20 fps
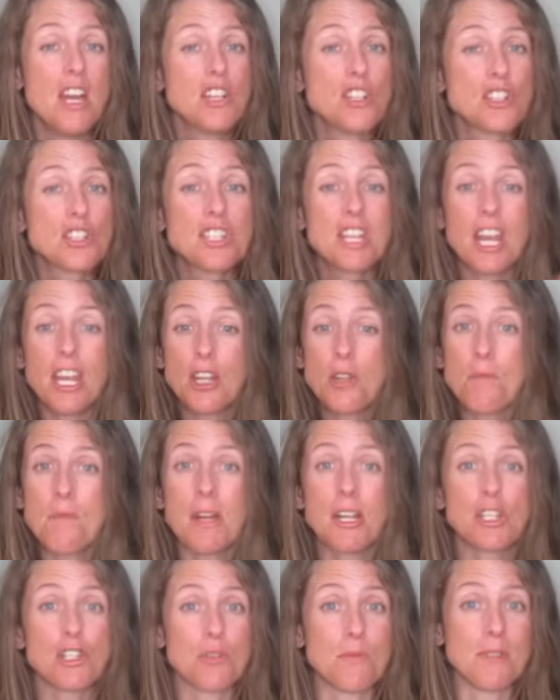Just take your
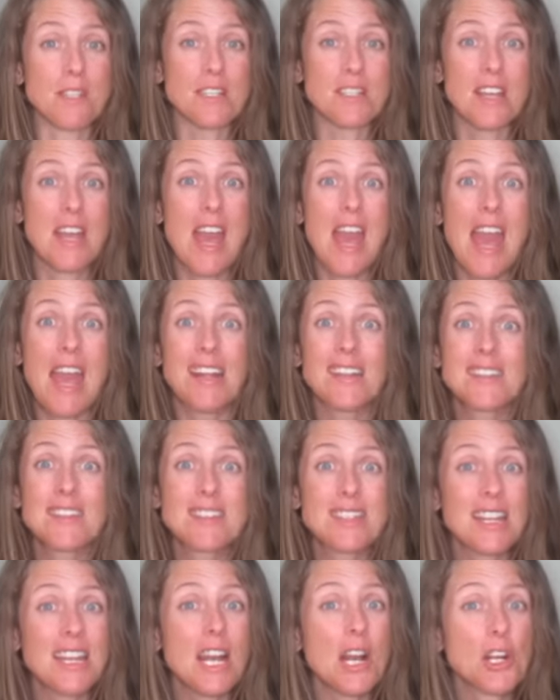measurements and
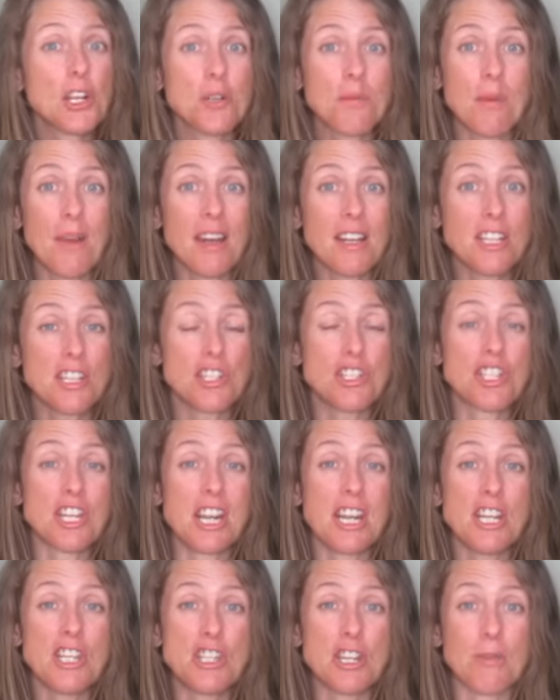see how your body's
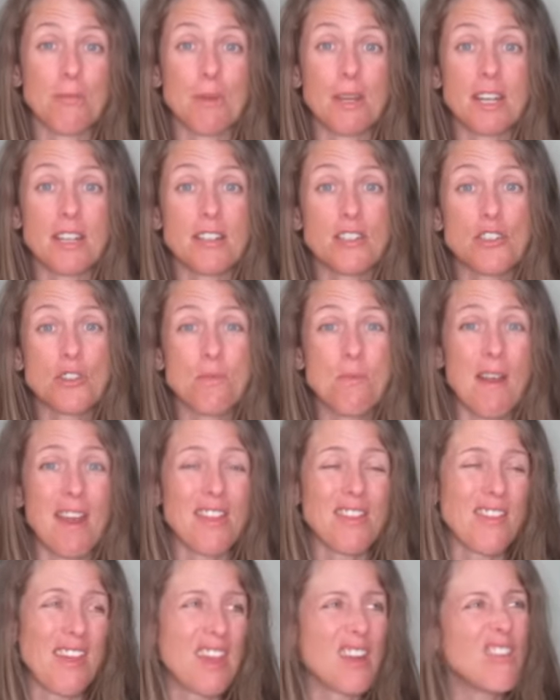changing, because you
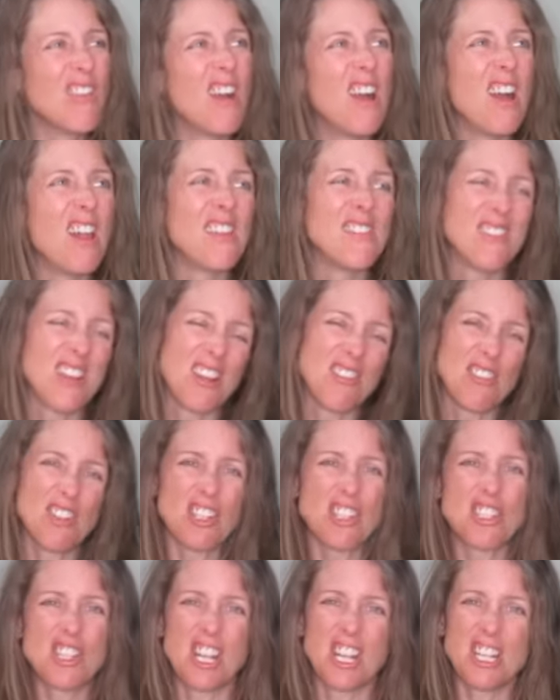might think, well, I'm not
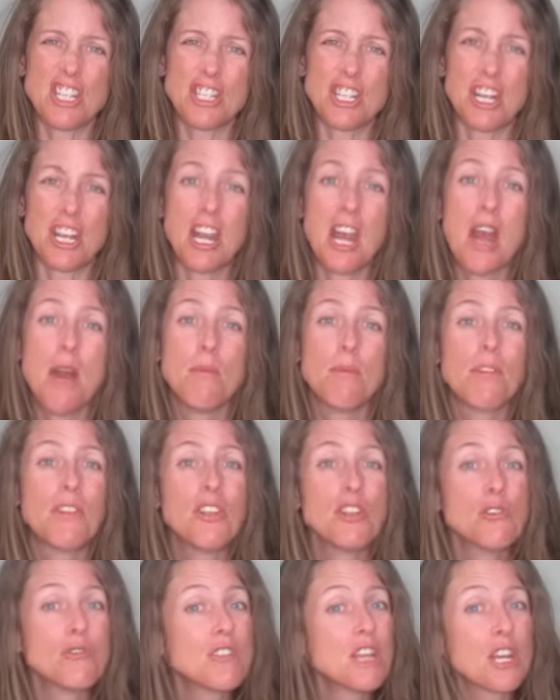really changing, but
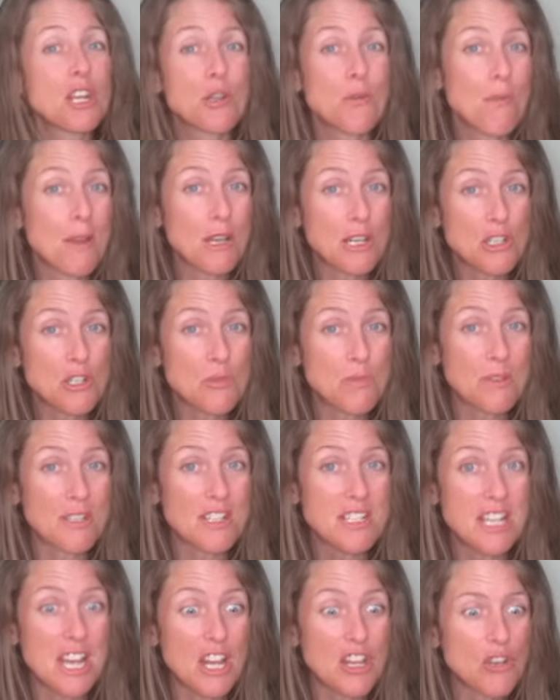then you take your
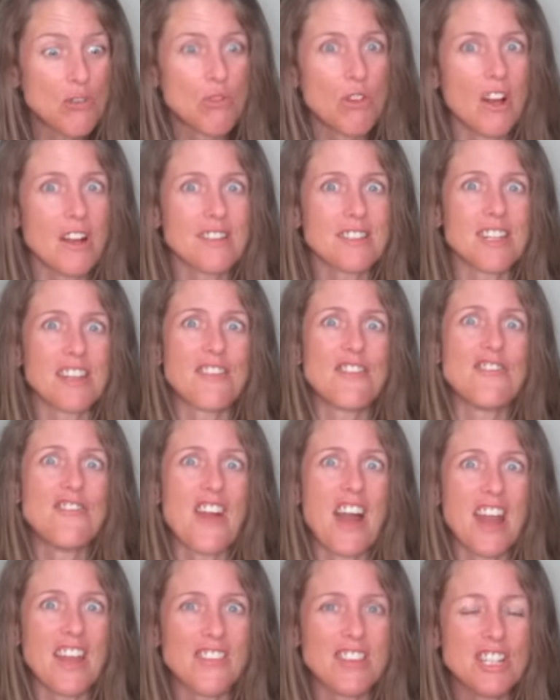measurements and you've lost like
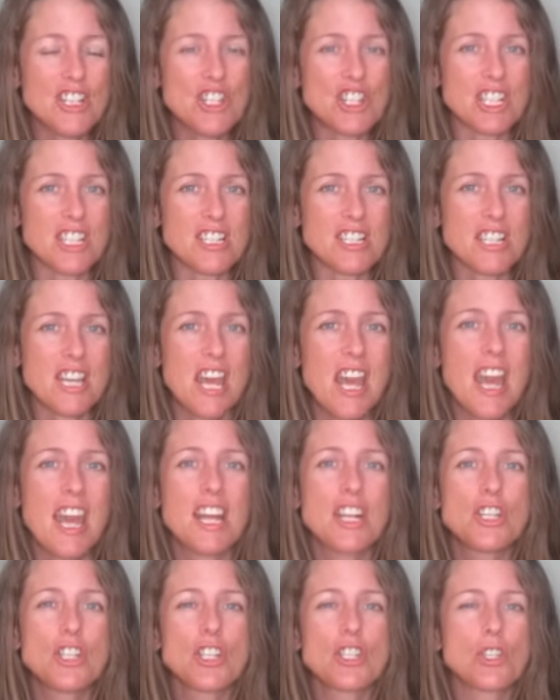5 inches.
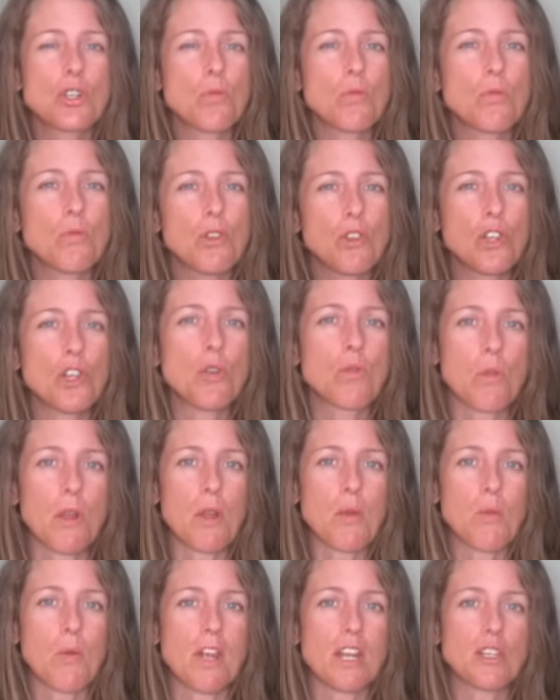It's just a really
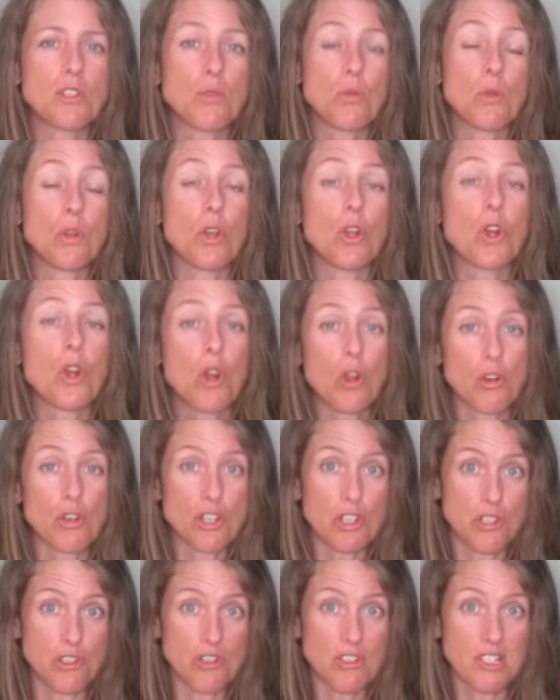great way to
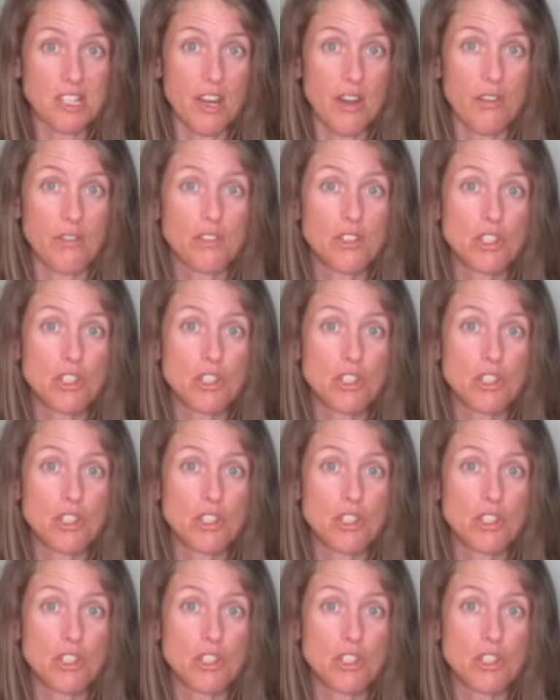encourage yourself.